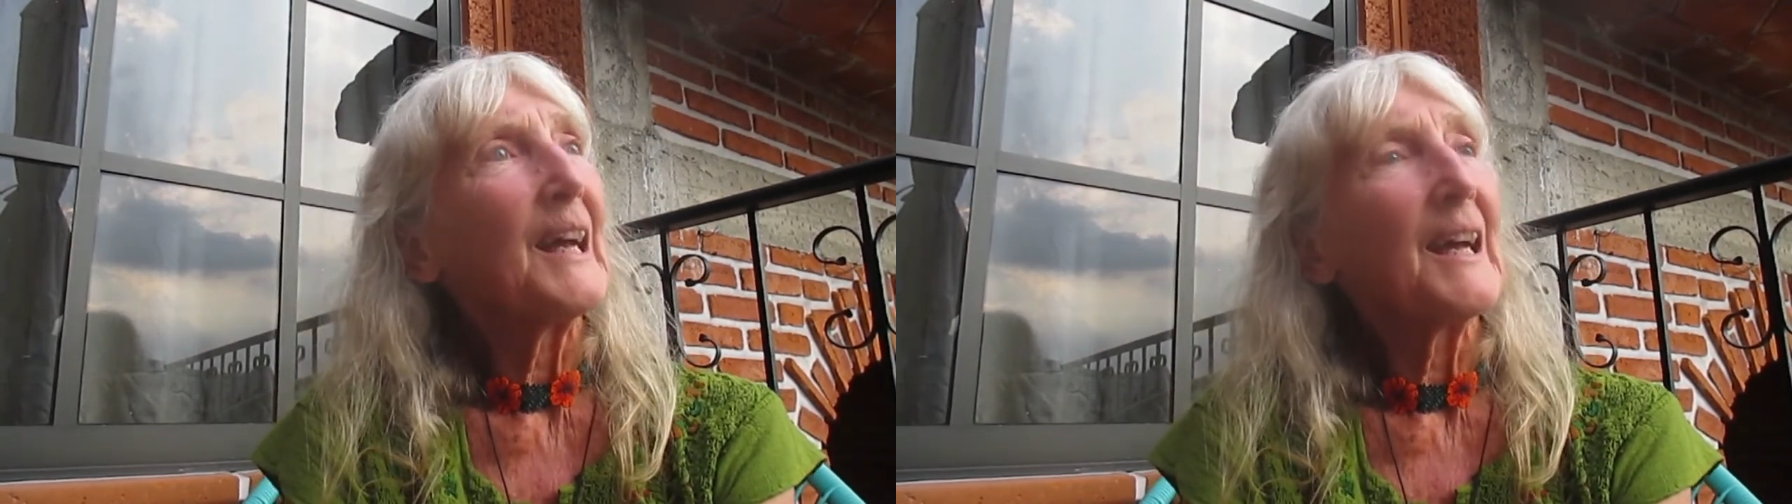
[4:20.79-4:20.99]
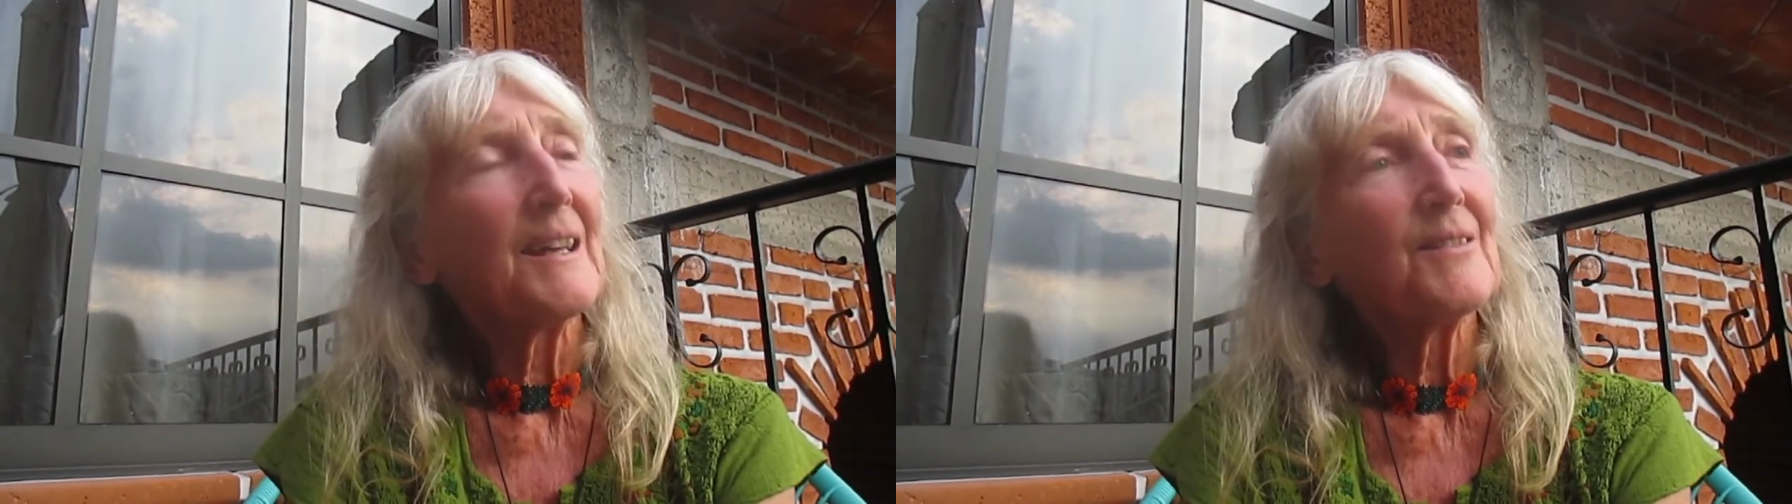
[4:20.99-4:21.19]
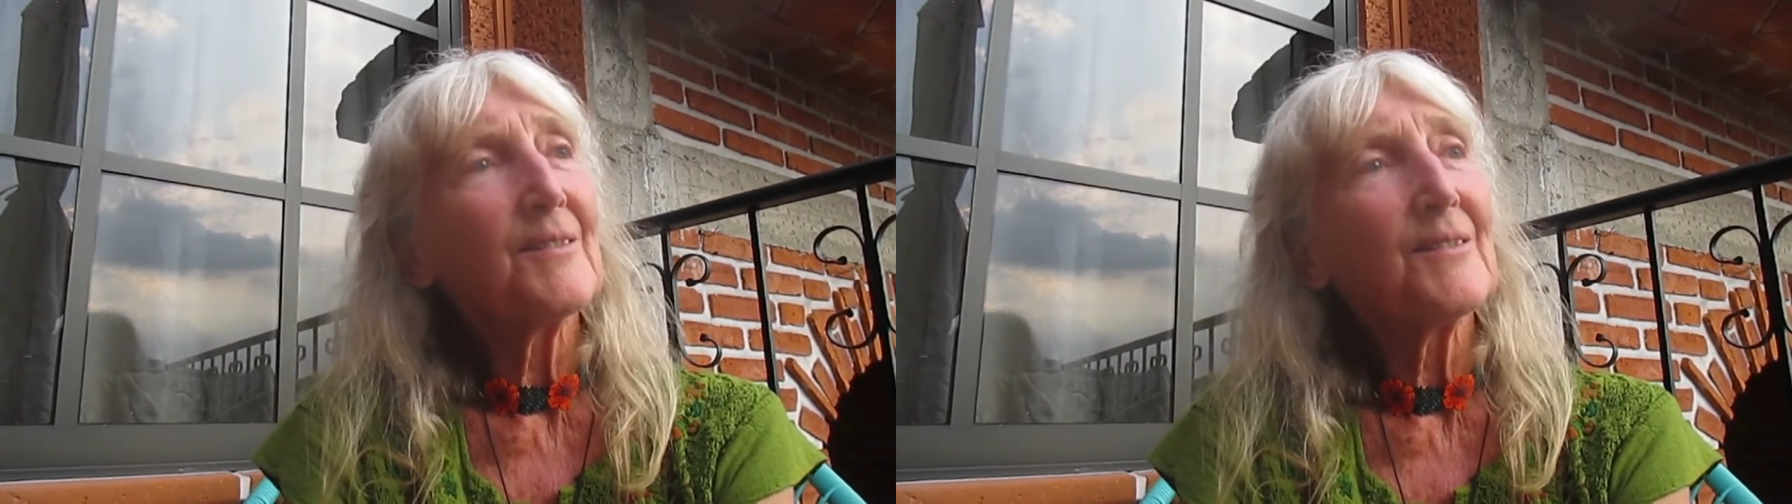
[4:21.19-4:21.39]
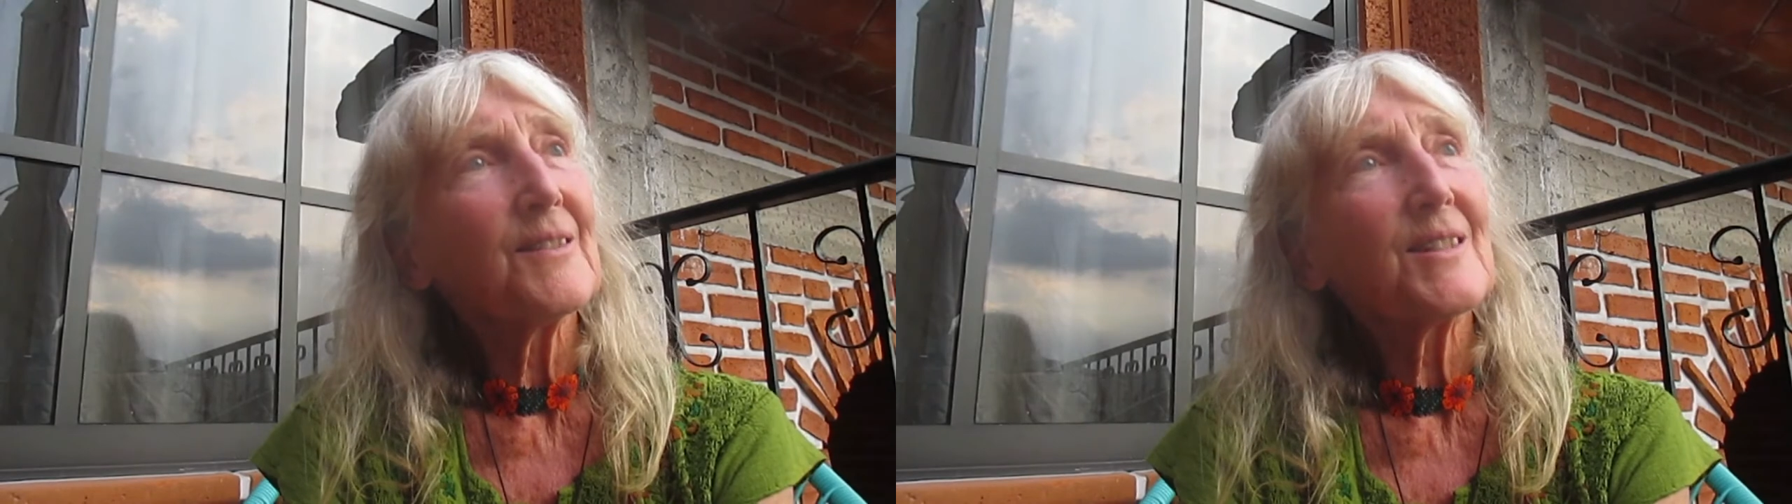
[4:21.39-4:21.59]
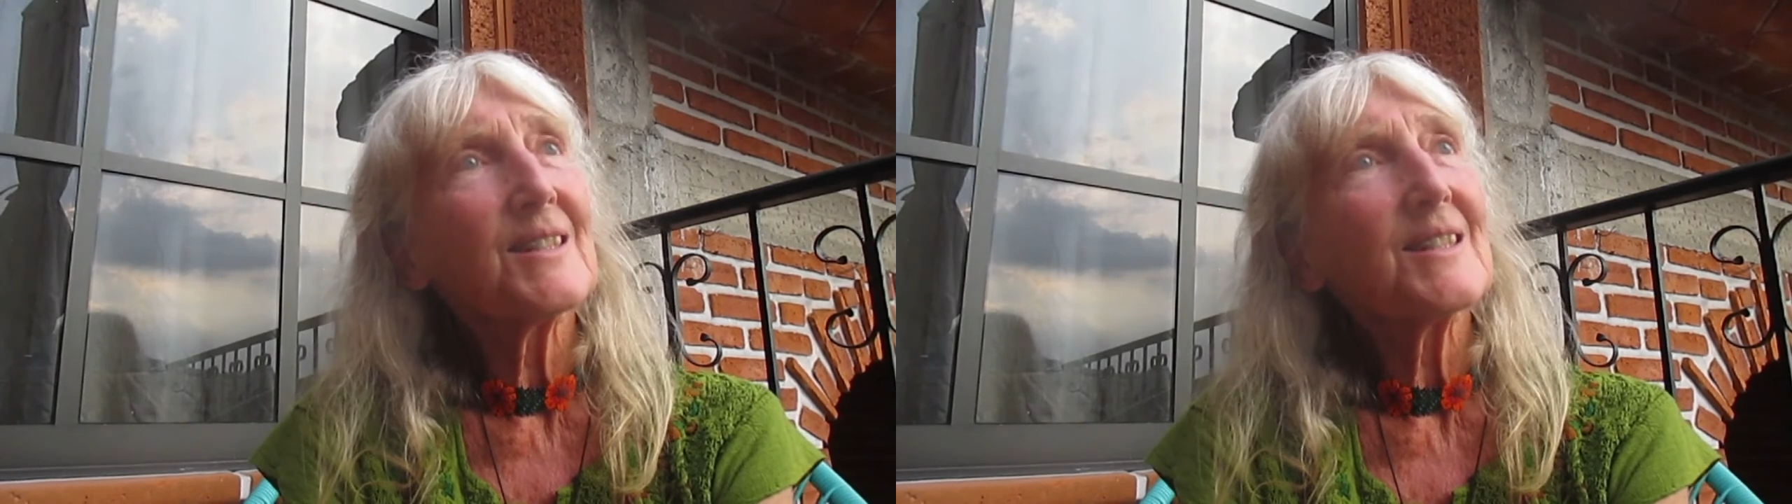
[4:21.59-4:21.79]
and
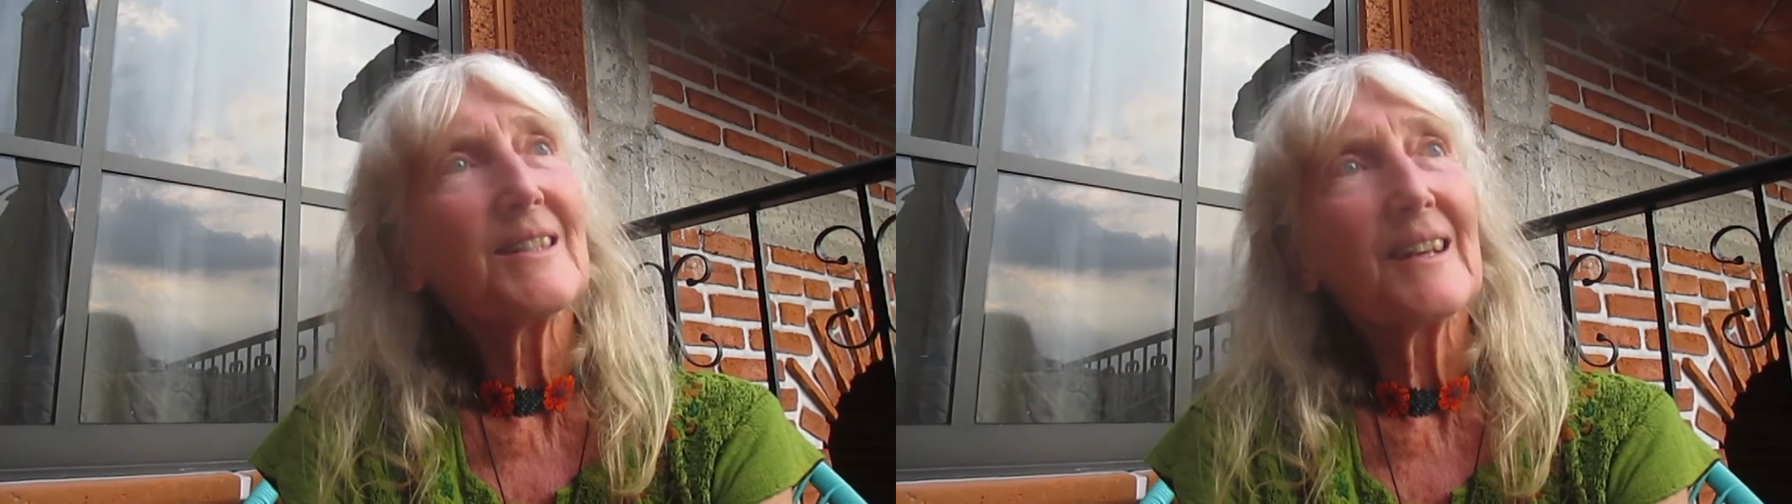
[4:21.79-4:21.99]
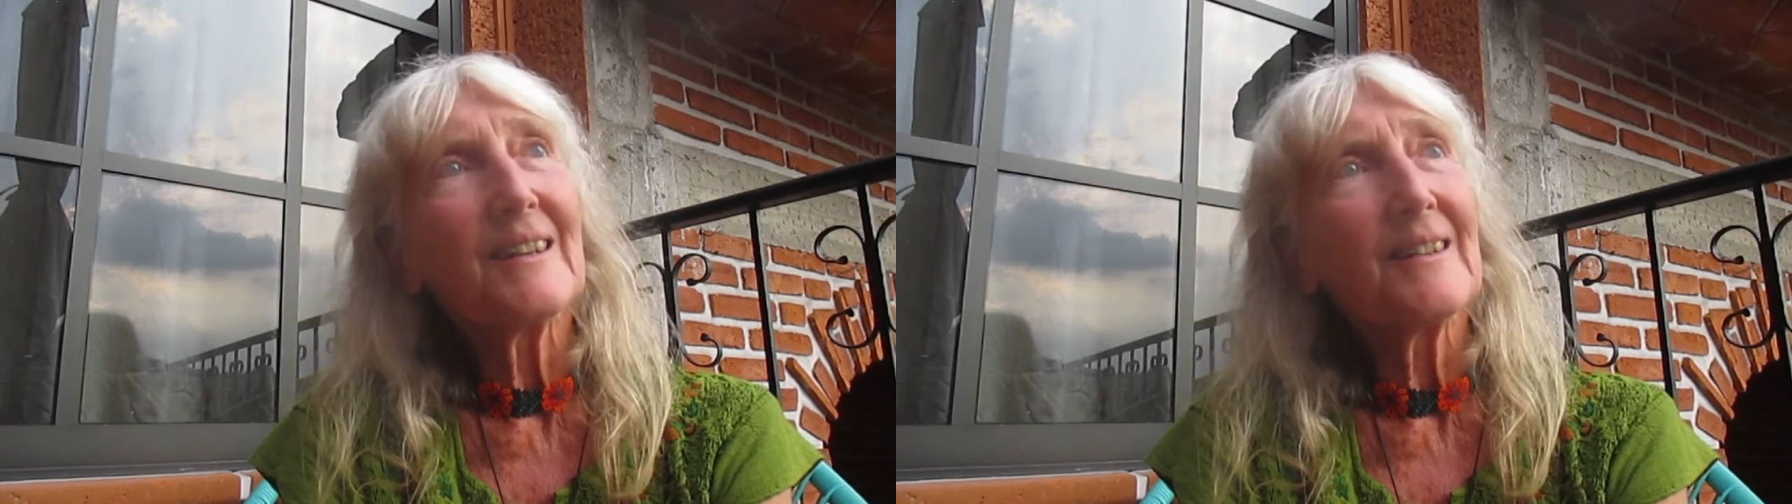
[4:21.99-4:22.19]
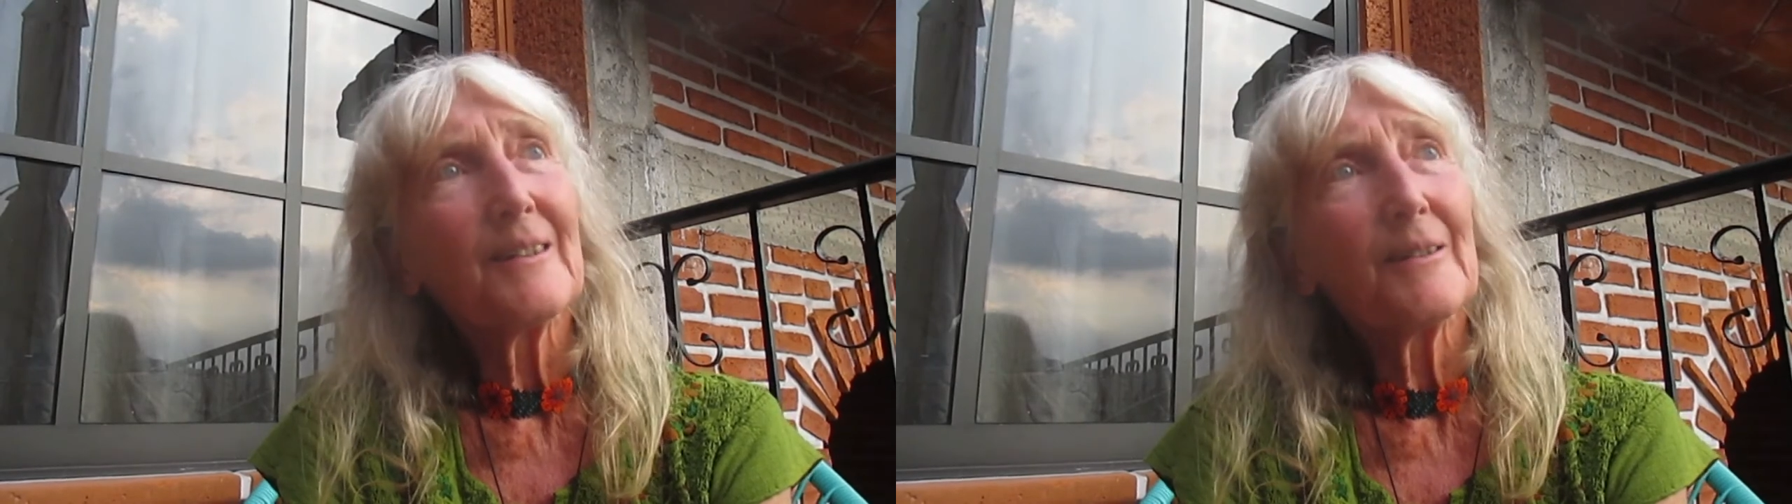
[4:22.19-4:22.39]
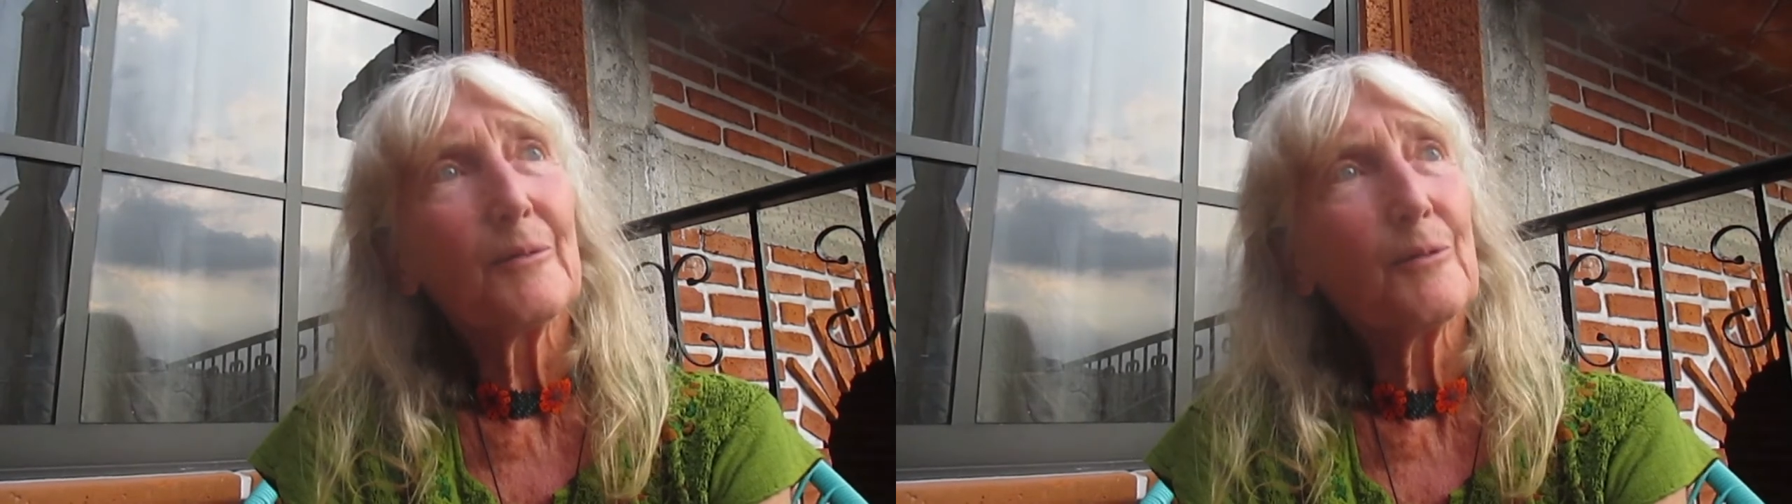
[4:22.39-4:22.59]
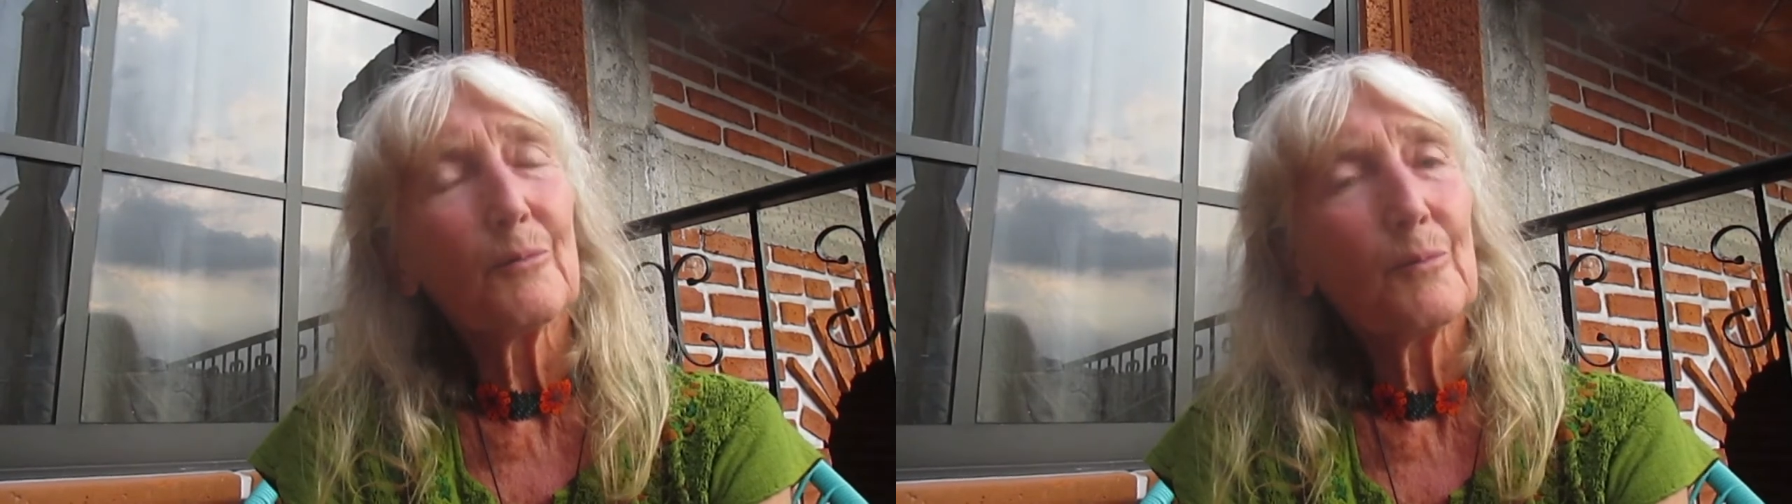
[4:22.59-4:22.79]

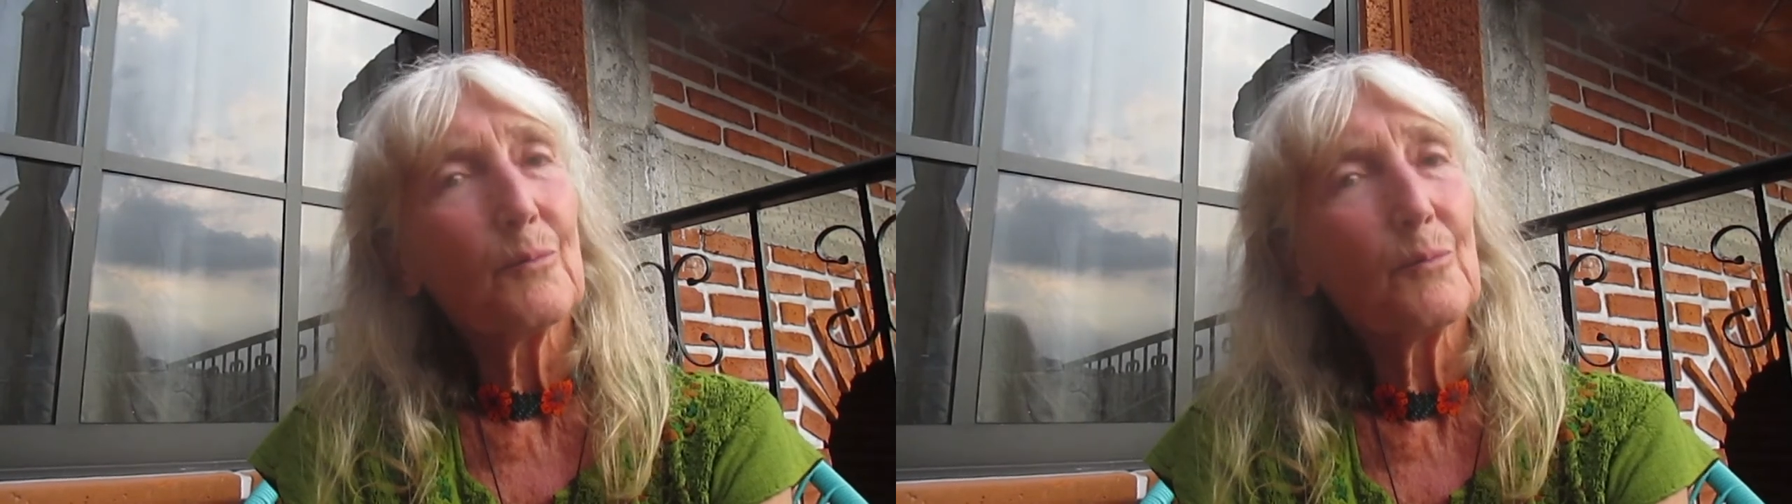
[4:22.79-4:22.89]
uh,